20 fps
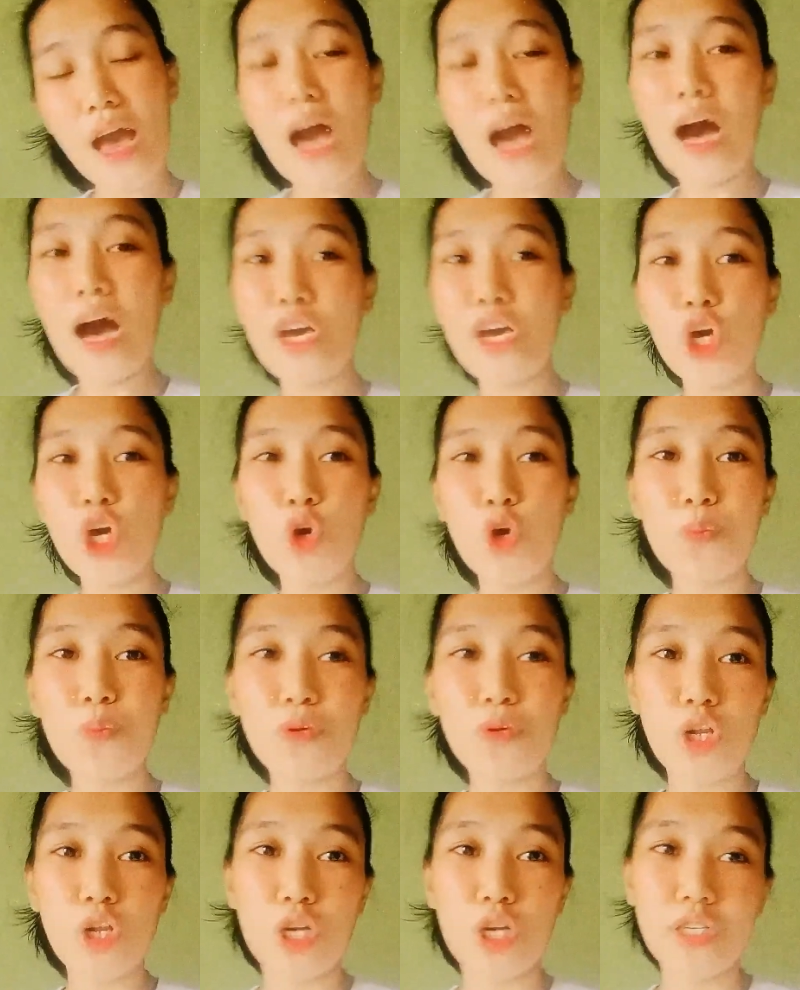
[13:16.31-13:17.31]
I hope
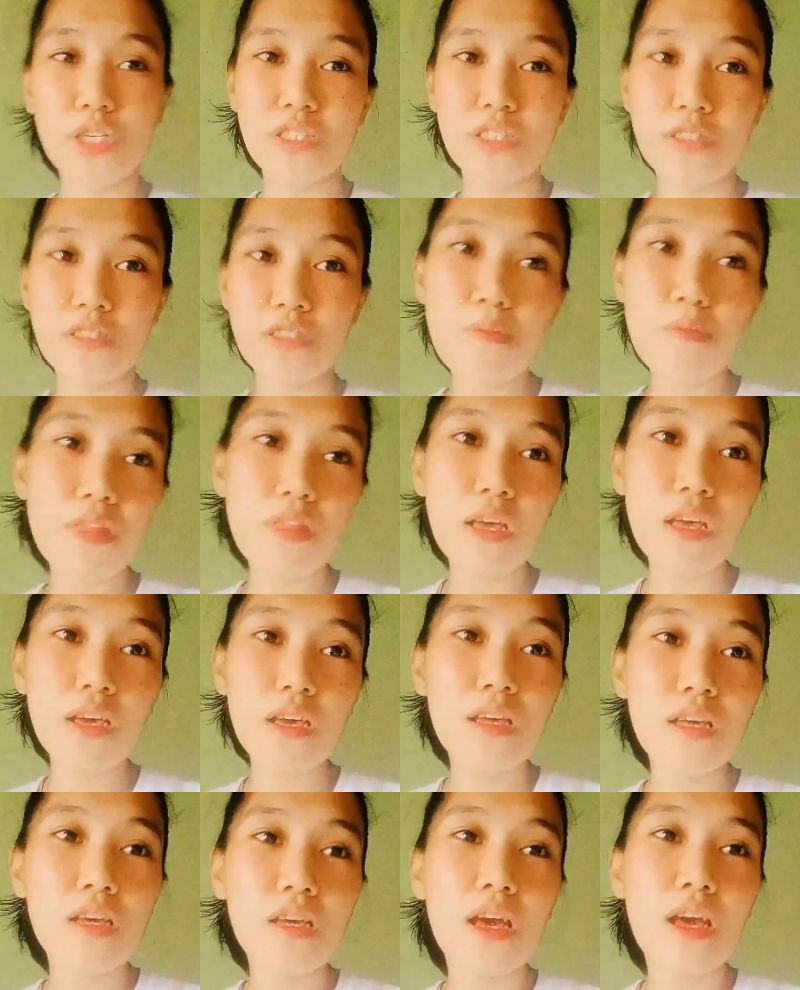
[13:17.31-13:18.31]
you learned
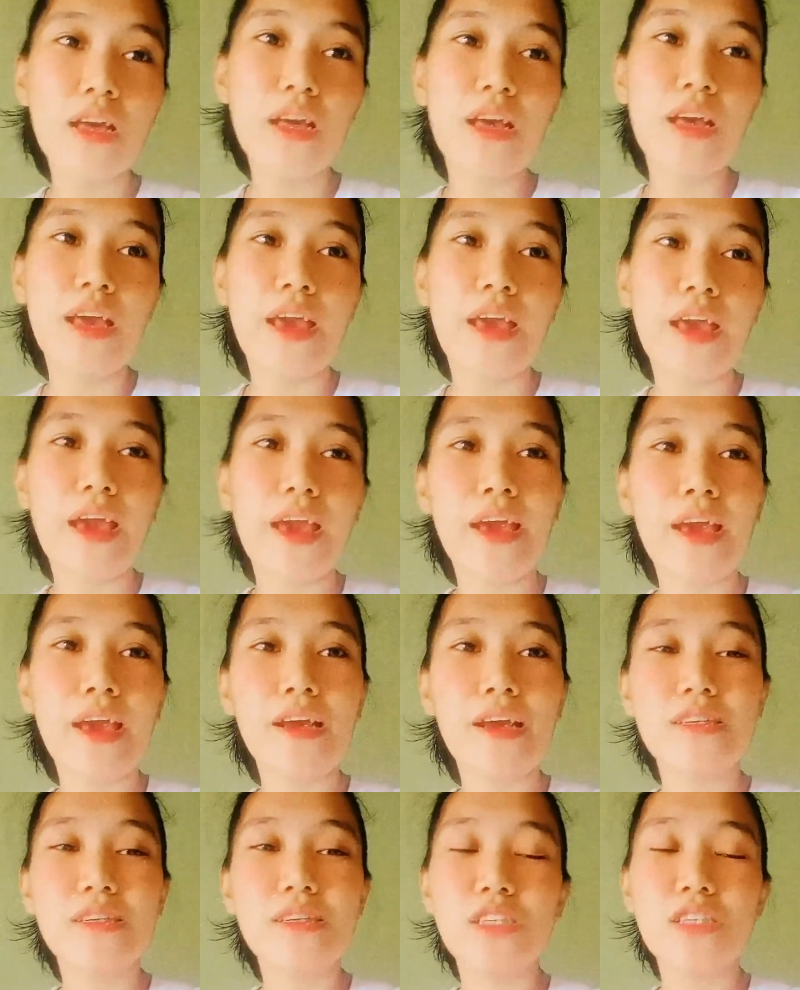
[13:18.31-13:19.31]
something
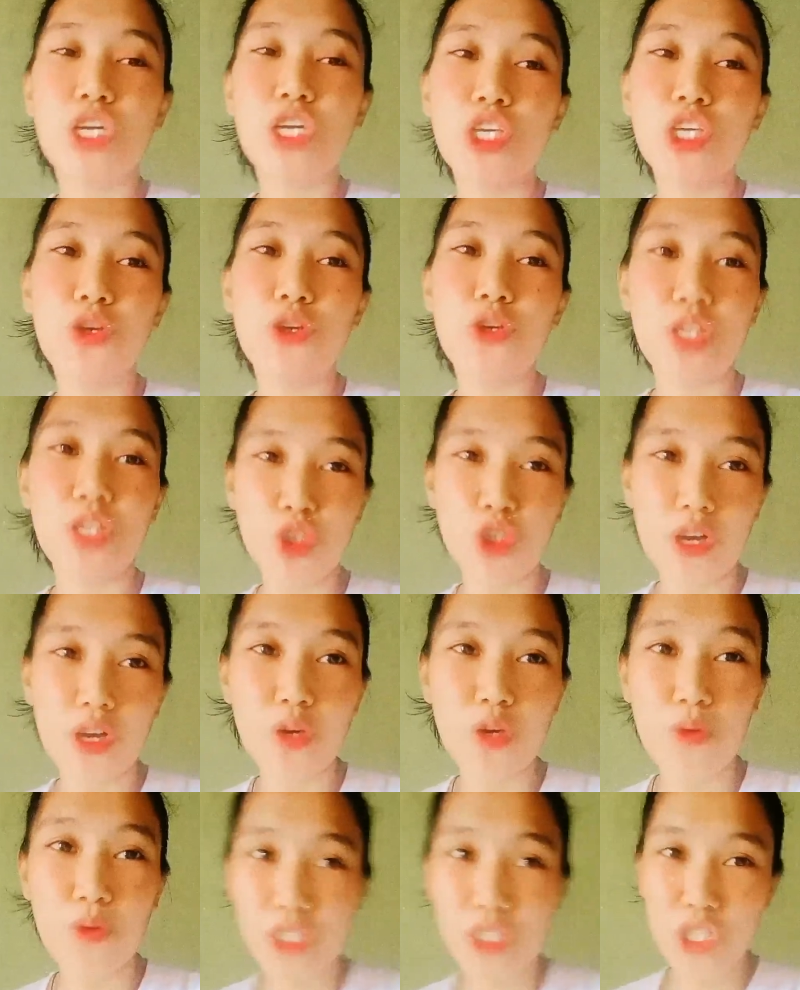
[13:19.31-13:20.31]
and you enjoy
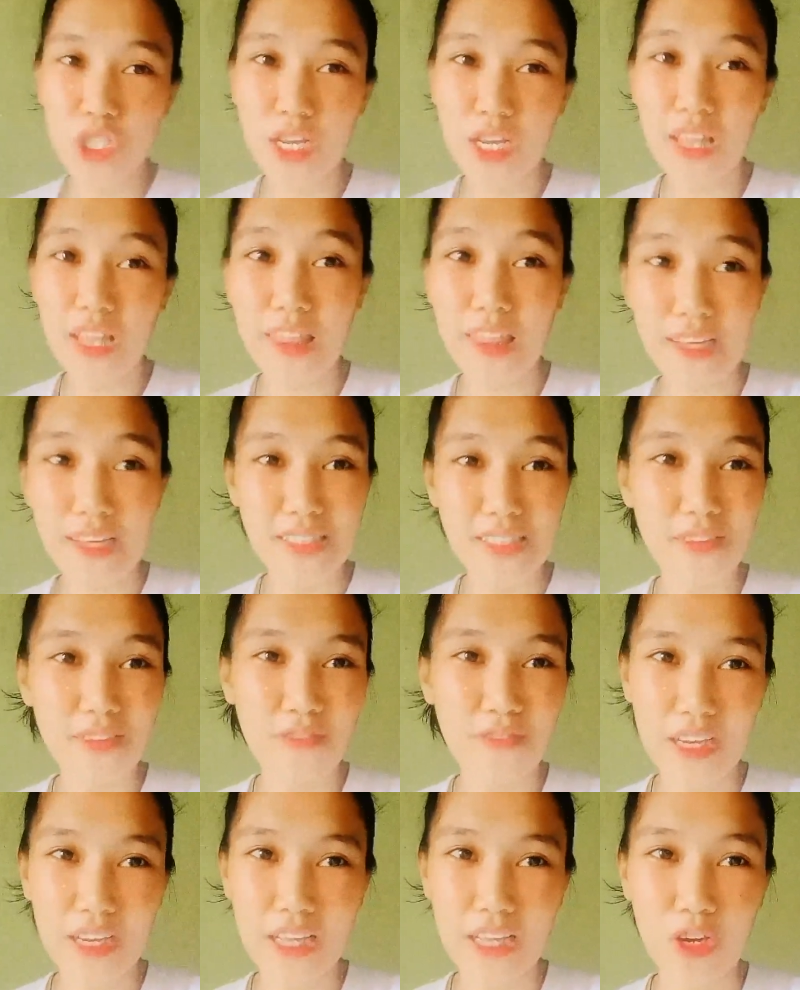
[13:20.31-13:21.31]
watching this
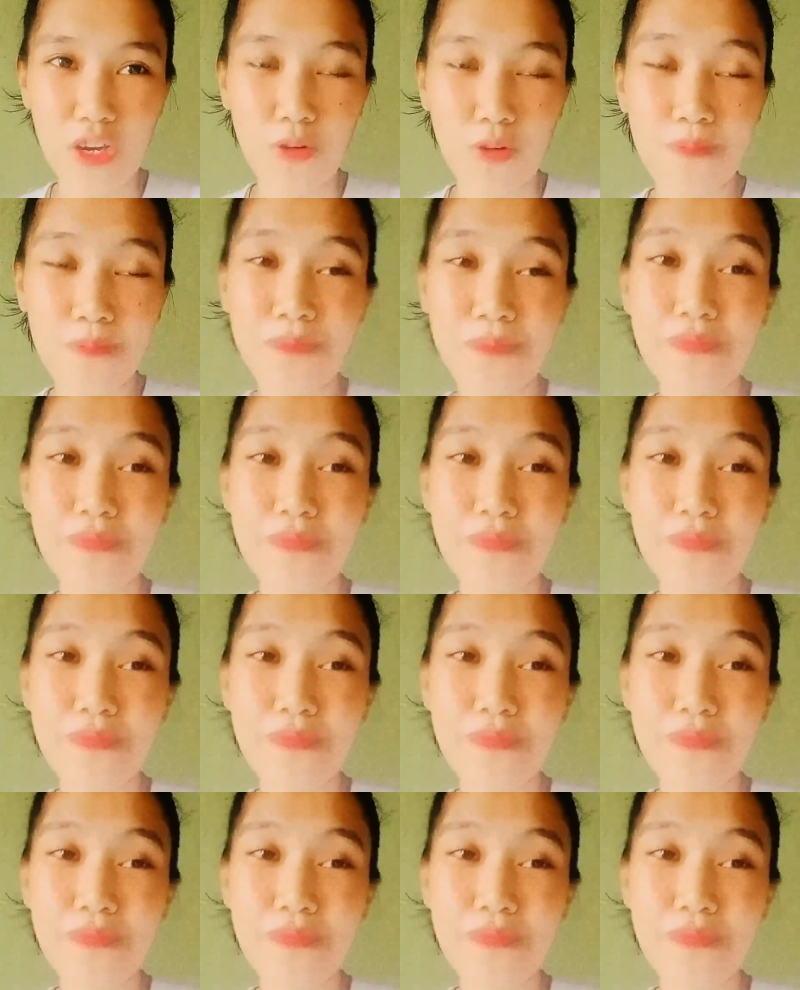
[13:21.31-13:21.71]
video.